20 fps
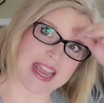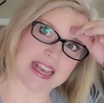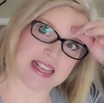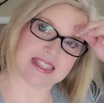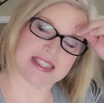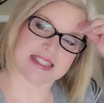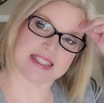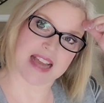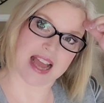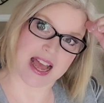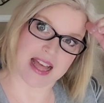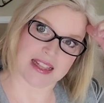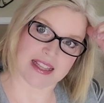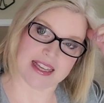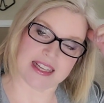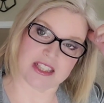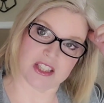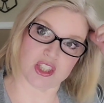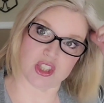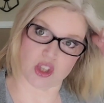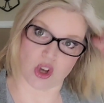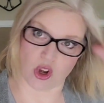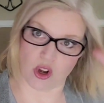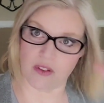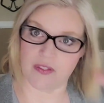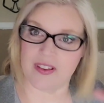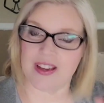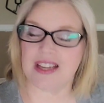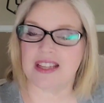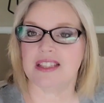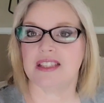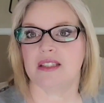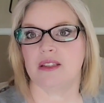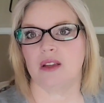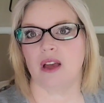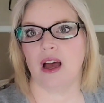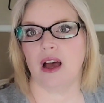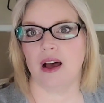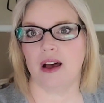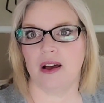a styling
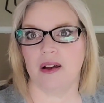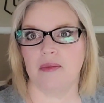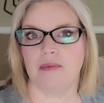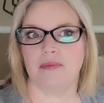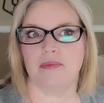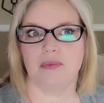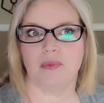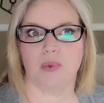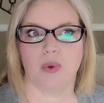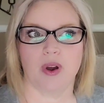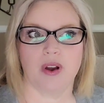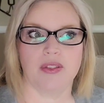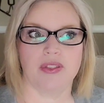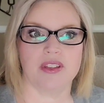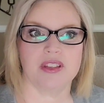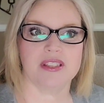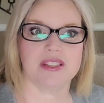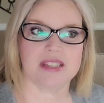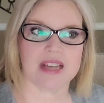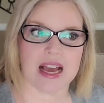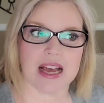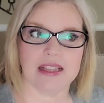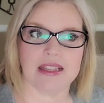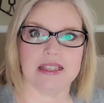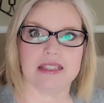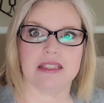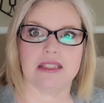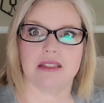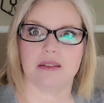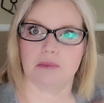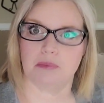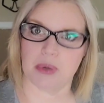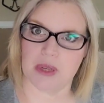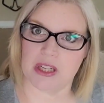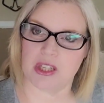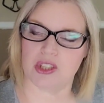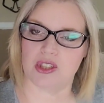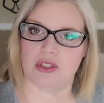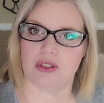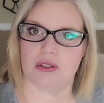service um, where the stylist
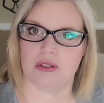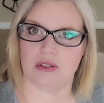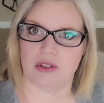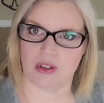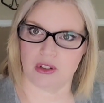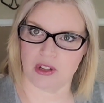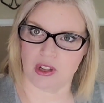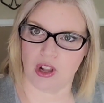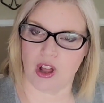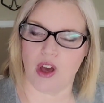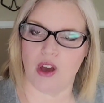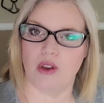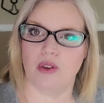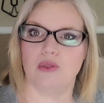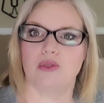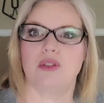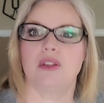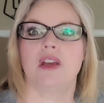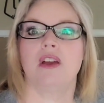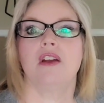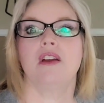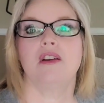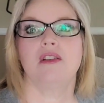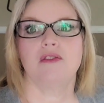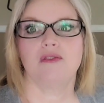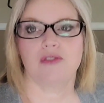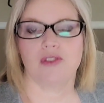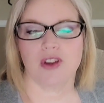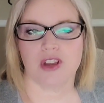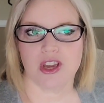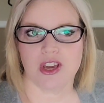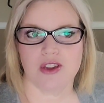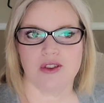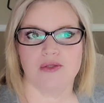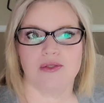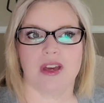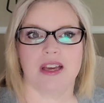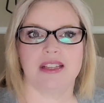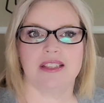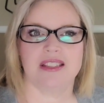picks clothes for
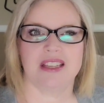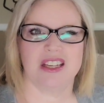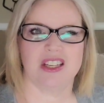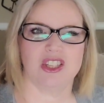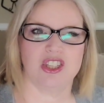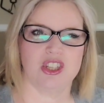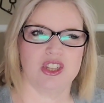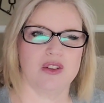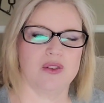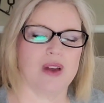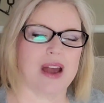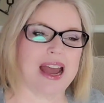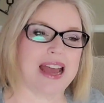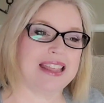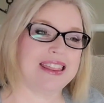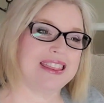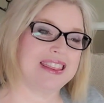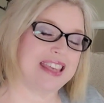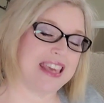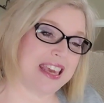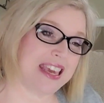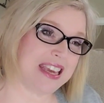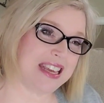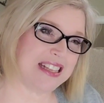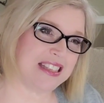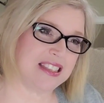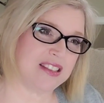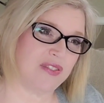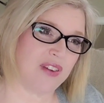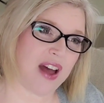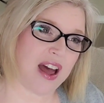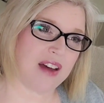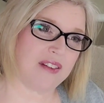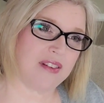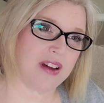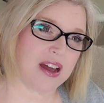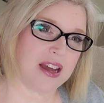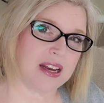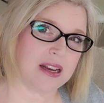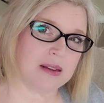you. They send you, I think it's
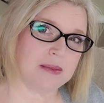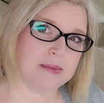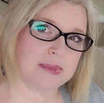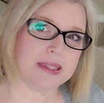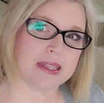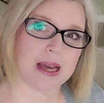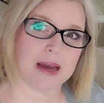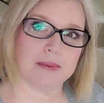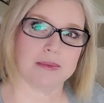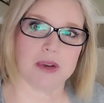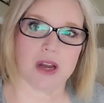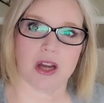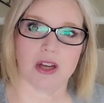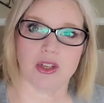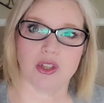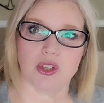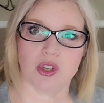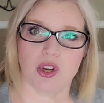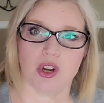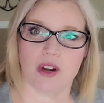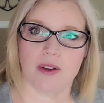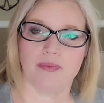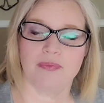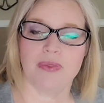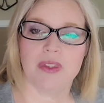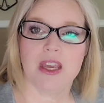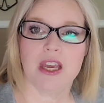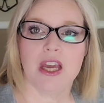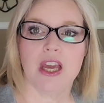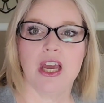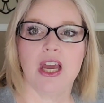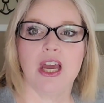five items, I'm not sure.